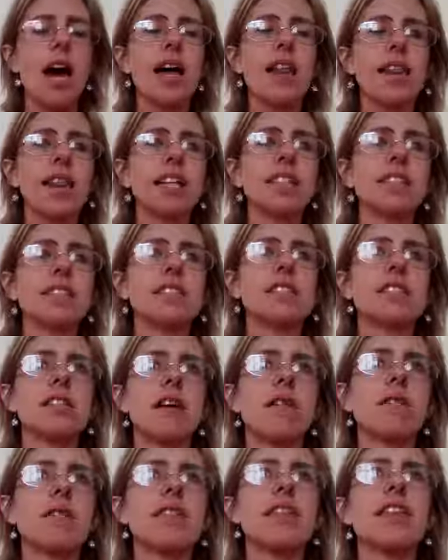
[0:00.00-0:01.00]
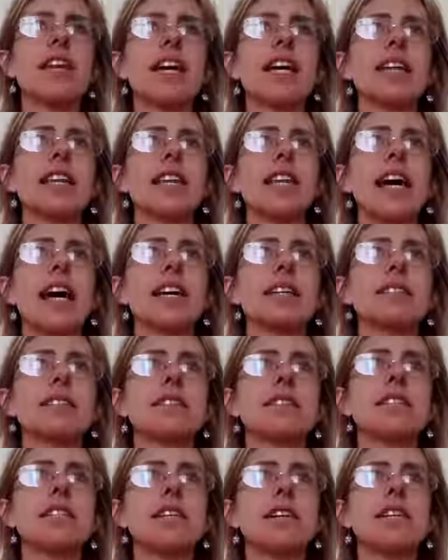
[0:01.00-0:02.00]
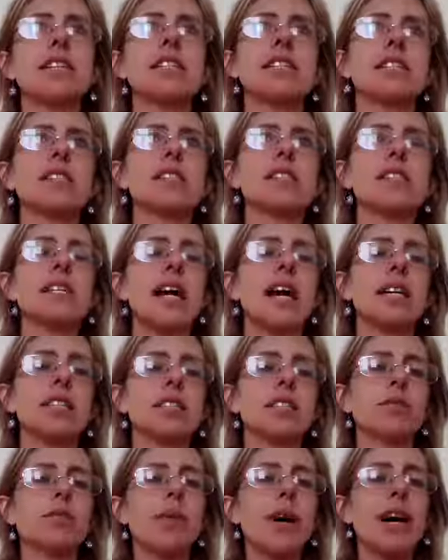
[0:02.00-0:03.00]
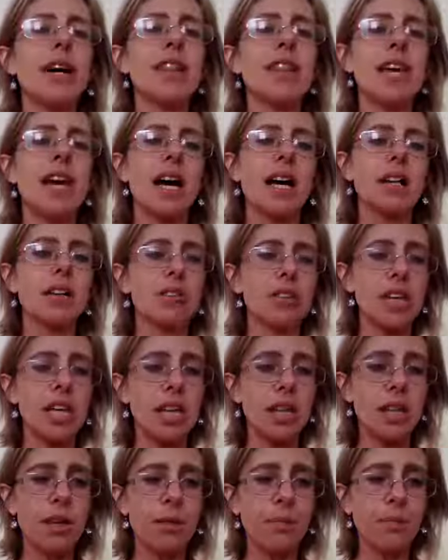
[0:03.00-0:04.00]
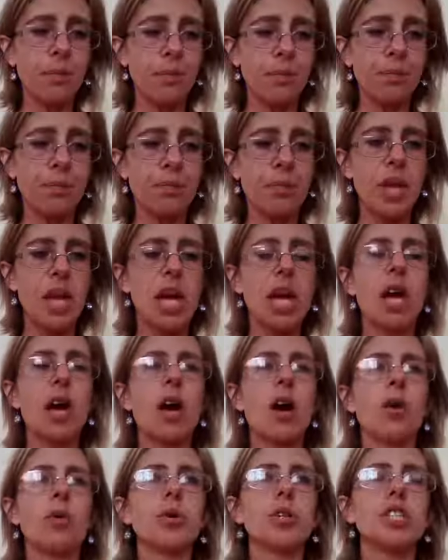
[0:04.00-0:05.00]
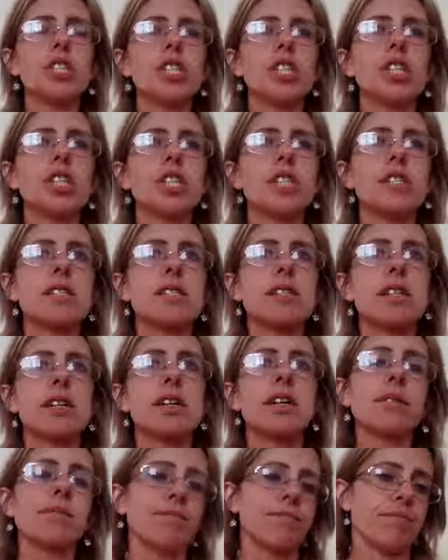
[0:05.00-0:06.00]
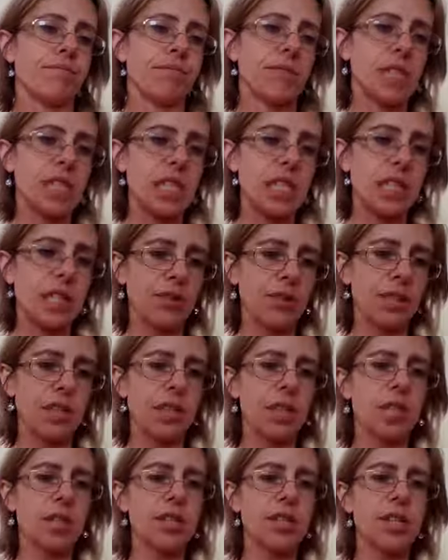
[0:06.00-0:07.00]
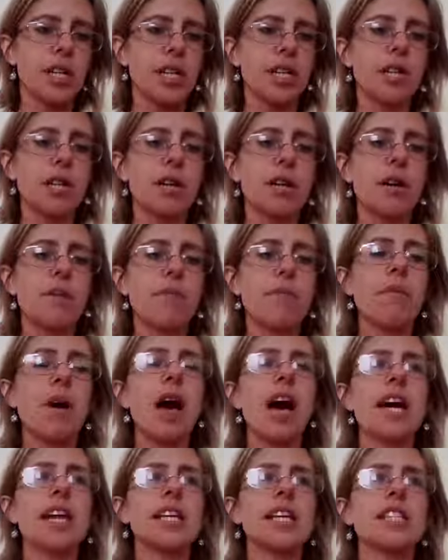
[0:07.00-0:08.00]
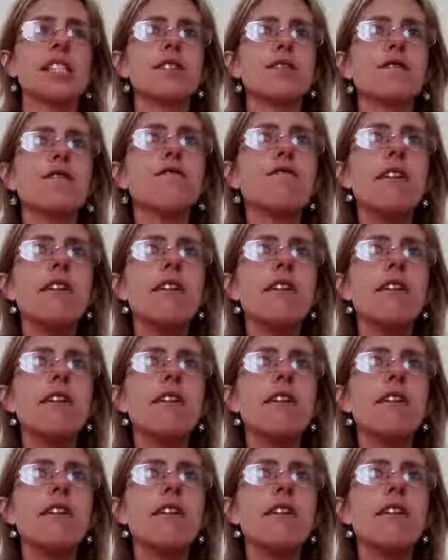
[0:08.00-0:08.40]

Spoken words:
And that is something that is decided by the algorithm, which is a secret algorithm, and it's